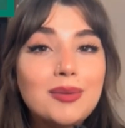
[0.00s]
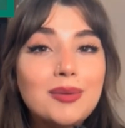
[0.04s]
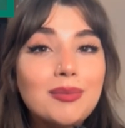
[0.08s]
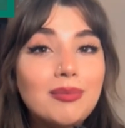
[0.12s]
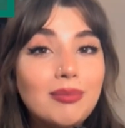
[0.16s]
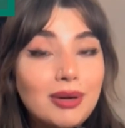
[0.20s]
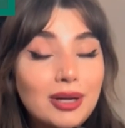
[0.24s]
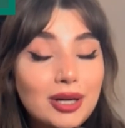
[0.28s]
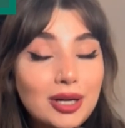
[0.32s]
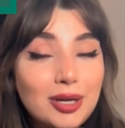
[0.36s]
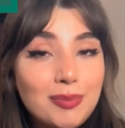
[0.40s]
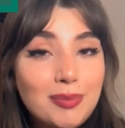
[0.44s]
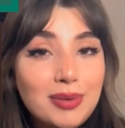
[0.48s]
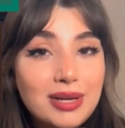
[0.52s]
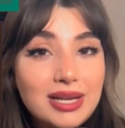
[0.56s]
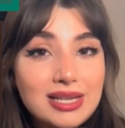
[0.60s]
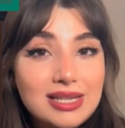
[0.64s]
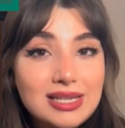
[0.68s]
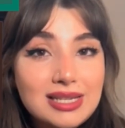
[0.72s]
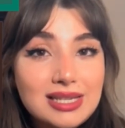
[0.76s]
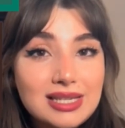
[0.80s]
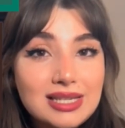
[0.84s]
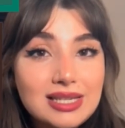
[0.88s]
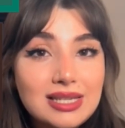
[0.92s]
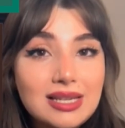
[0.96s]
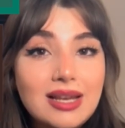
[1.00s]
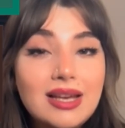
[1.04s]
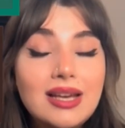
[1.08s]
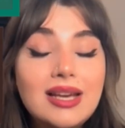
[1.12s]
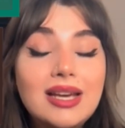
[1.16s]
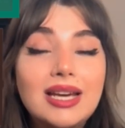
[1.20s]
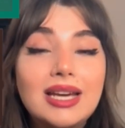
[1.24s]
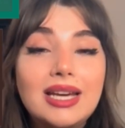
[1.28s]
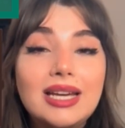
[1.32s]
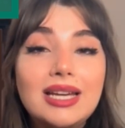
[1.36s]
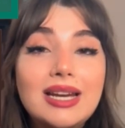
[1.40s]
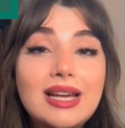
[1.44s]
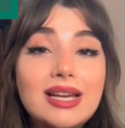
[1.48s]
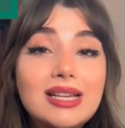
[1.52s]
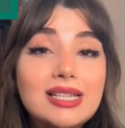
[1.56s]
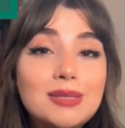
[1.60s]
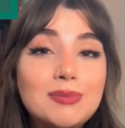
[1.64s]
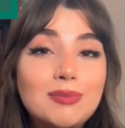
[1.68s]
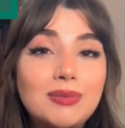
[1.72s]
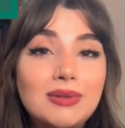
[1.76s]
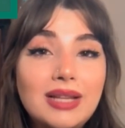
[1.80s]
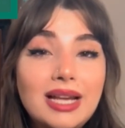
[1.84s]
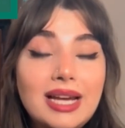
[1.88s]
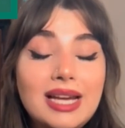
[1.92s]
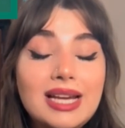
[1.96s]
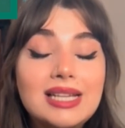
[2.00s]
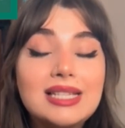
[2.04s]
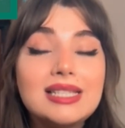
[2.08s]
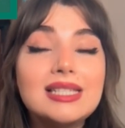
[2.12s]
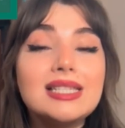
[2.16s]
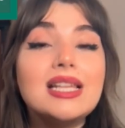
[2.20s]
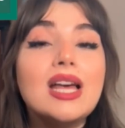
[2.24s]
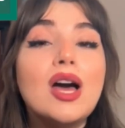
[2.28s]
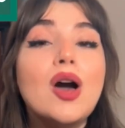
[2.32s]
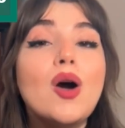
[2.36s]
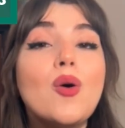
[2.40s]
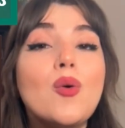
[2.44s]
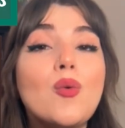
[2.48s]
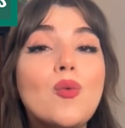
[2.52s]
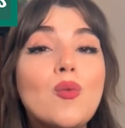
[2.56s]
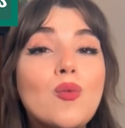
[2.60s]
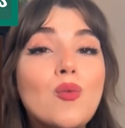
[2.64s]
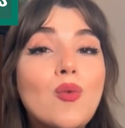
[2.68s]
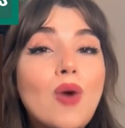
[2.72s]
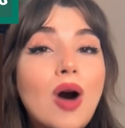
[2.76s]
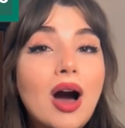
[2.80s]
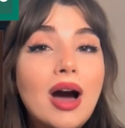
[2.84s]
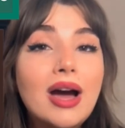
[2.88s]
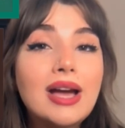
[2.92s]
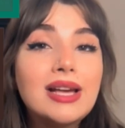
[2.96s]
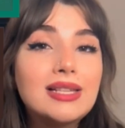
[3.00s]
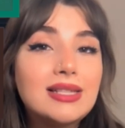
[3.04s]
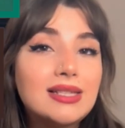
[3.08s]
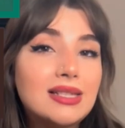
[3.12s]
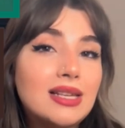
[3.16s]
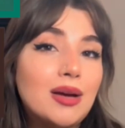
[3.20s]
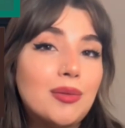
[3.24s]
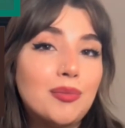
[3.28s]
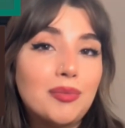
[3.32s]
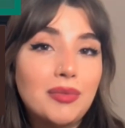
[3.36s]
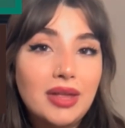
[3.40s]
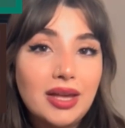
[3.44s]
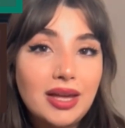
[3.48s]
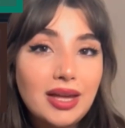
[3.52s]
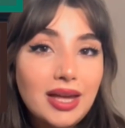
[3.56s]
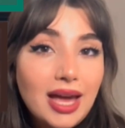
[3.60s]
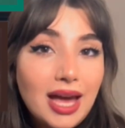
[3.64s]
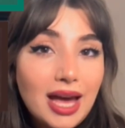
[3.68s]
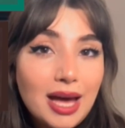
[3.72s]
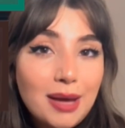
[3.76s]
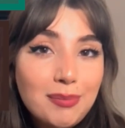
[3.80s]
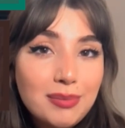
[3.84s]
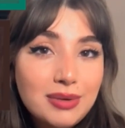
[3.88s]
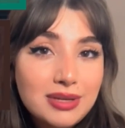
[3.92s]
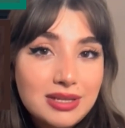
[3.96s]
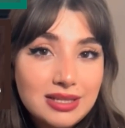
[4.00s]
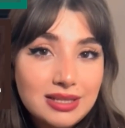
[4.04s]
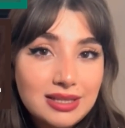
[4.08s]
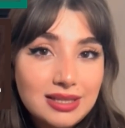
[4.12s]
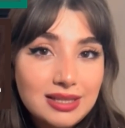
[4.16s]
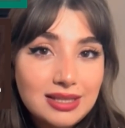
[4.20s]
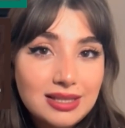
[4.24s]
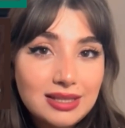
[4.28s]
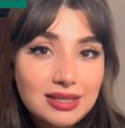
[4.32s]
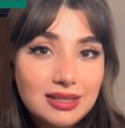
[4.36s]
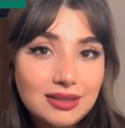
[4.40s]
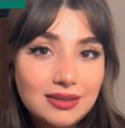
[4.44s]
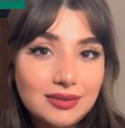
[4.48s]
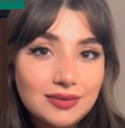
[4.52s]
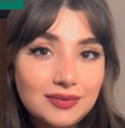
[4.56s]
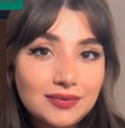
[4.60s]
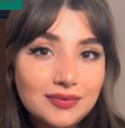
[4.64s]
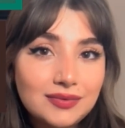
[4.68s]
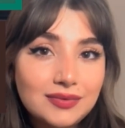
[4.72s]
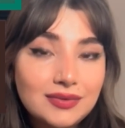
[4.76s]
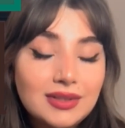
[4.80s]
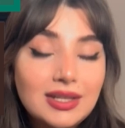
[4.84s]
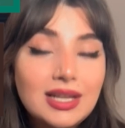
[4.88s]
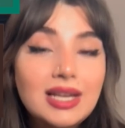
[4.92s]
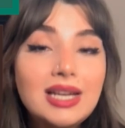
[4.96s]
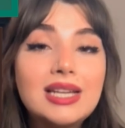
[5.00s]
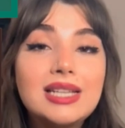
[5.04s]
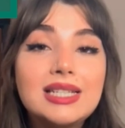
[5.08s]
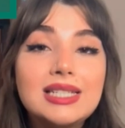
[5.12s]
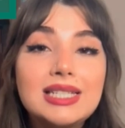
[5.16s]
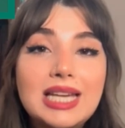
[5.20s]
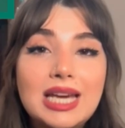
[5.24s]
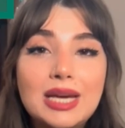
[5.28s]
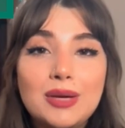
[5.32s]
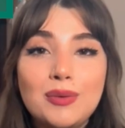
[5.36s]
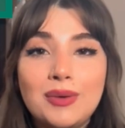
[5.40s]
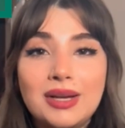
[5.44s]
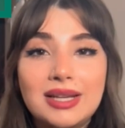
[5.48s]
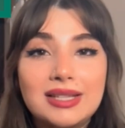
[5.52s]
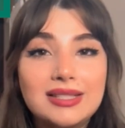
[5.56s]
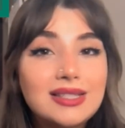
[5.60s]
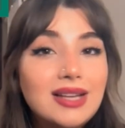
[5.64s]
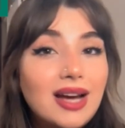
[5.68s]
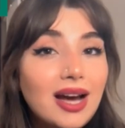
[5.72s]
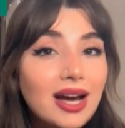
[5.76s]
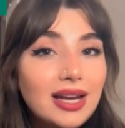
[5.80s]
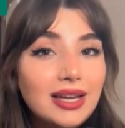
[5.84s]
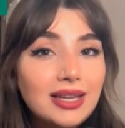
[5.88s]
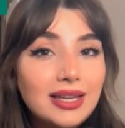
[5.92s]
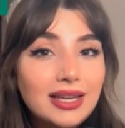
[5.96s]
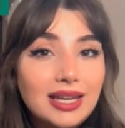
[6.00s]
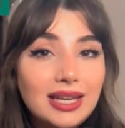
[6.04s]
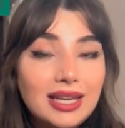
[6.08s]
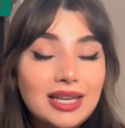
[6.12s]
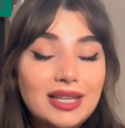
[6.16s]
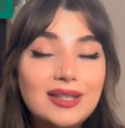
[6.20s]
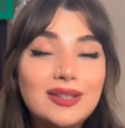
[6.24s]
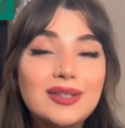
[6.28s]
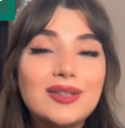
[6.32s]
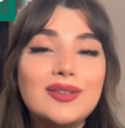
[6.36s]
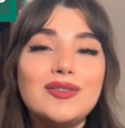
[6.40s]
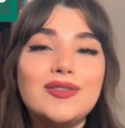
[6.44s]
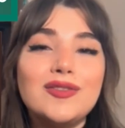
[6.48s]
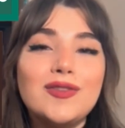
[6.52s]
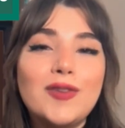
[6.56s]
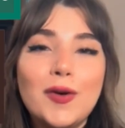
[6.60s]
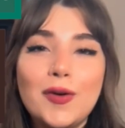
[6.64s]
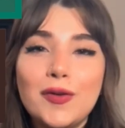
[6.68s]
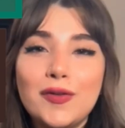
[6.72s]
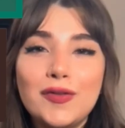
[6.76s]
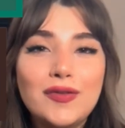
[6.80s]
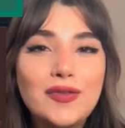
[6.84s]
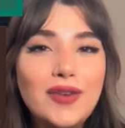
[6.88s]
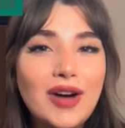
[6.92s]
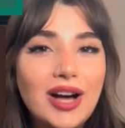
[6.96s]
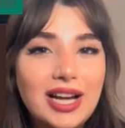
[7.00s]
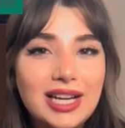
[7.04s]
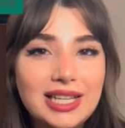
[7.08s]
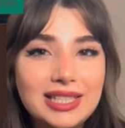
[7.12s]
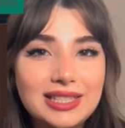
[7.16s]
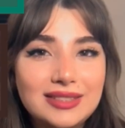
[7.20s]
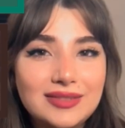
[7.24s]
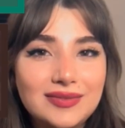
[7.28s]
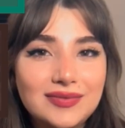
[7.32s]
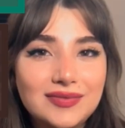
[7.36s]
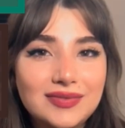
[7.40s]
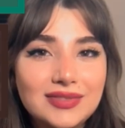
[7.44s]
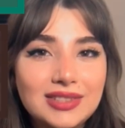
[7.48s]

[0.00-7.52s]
Purpose. It explains why something happens. They went hiking for fun.